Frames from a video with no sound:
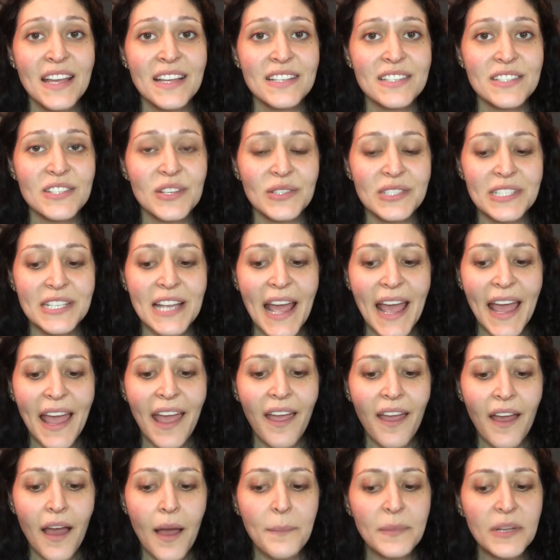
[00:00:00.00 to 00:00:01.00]
So
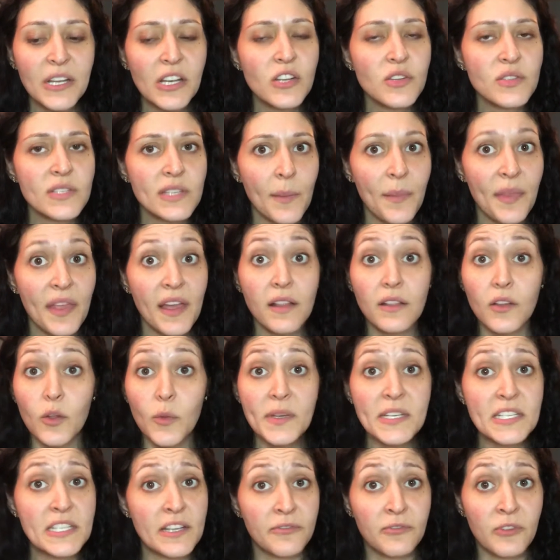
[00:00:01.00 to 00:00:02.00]
today I'm going to do something a little
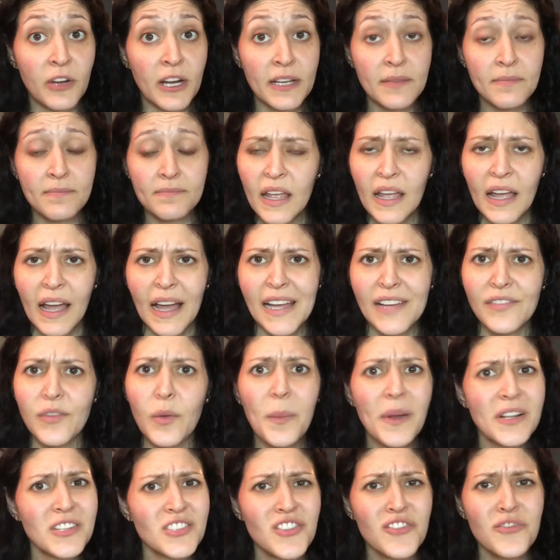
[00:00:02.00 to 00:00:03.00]
bit different. I have a
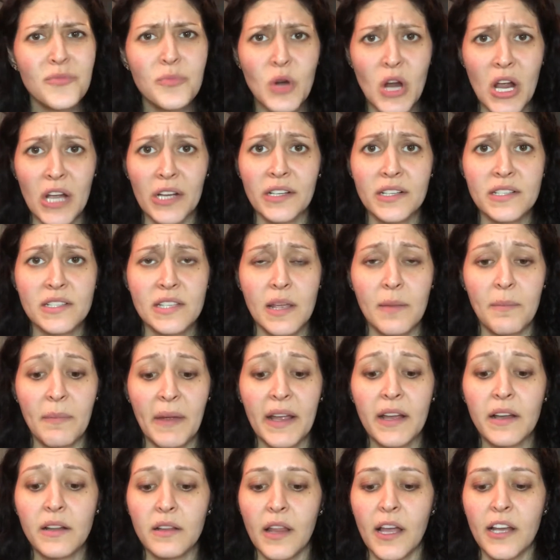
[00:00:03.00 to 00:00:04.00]
bunch of products in
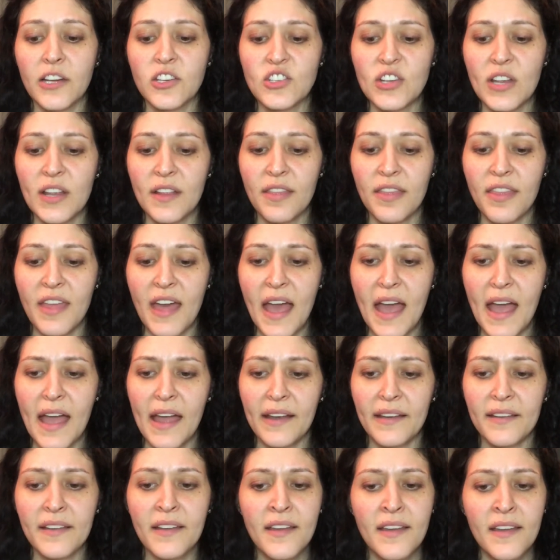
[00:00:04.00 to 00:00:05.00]
my collection
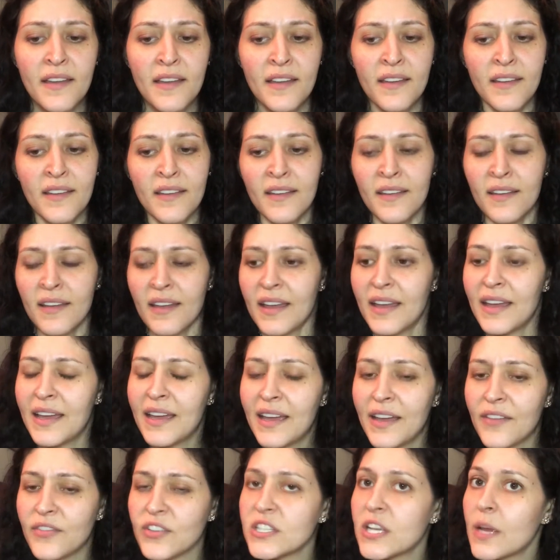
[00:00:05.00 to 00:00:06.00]
that
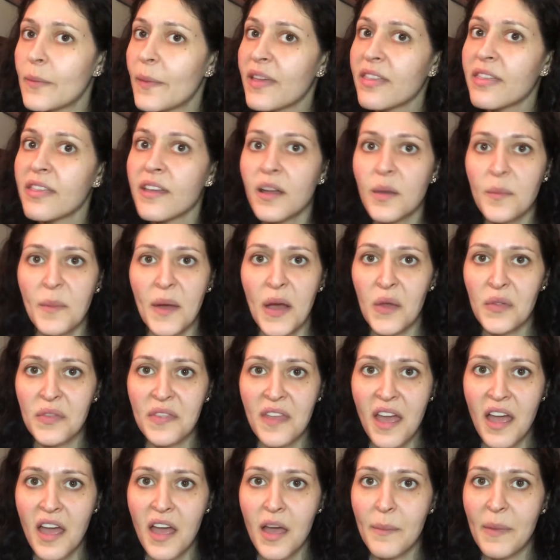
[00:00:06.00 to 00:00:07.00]
every time I think about
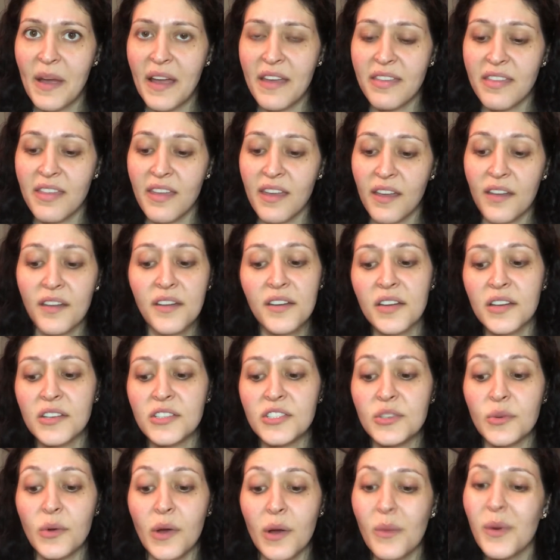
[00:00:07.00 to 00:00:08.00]
them, I think,
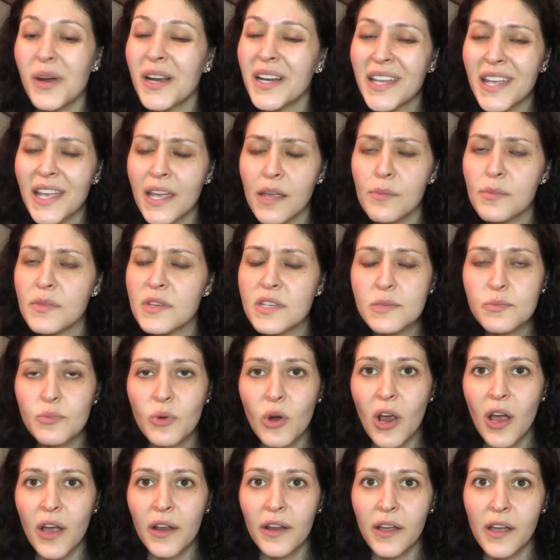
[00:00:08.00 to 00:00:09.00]
do I want to keep this
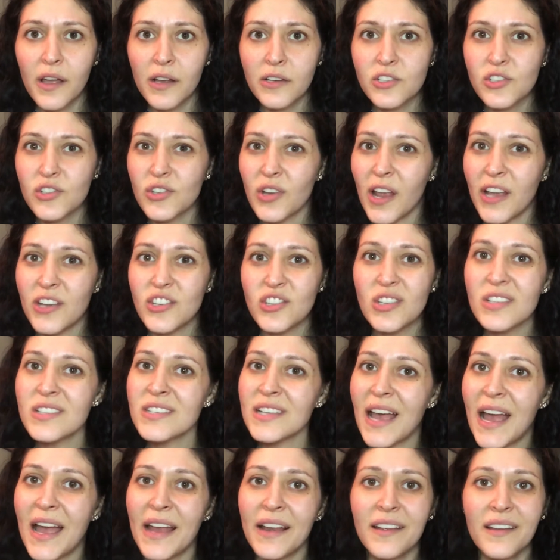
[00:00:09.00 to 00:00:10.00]
product? Should I
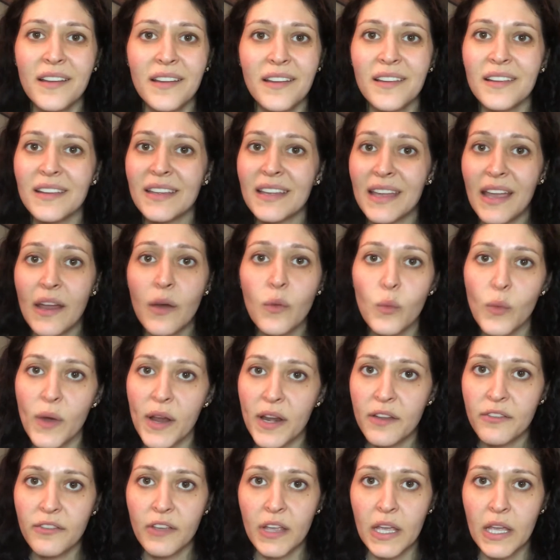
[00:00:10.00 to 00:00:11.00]
just kind of get
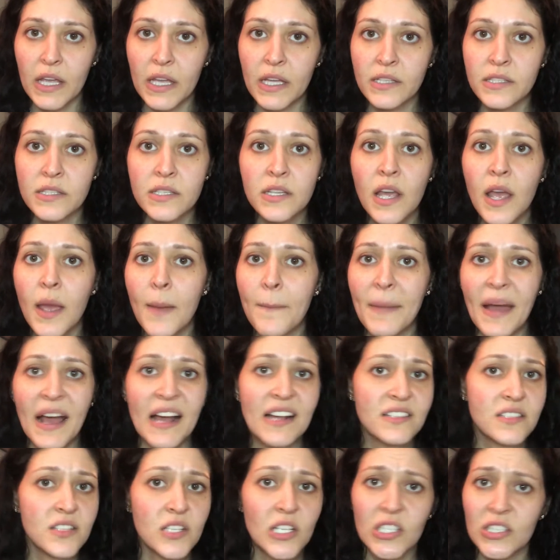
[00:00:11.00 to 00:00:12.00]
rid of it,
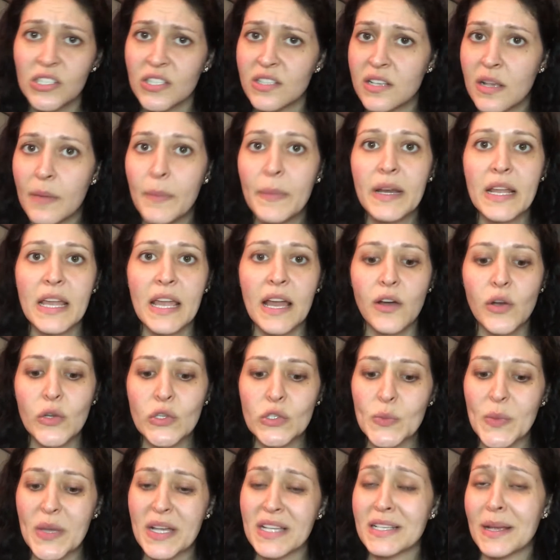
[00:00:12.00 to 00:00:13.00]
pass it on to somebody
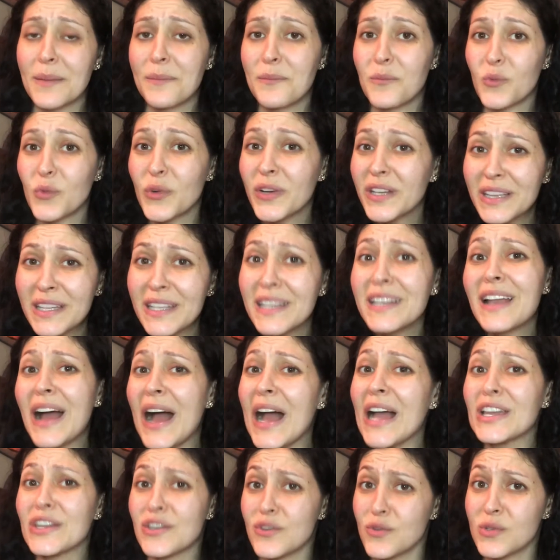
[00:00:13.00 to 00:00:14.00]
else because I'm really
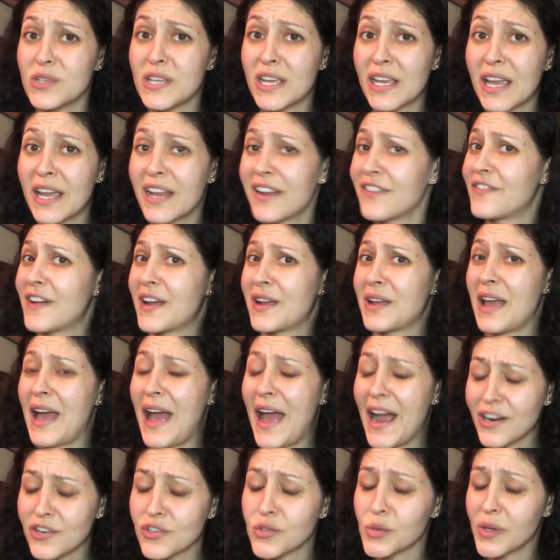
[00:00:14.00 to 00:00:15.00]
not using it if I
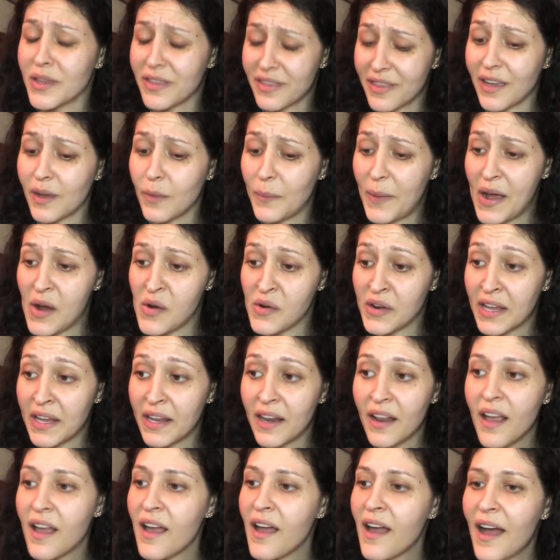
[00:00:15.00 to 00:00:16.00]
actually think about it?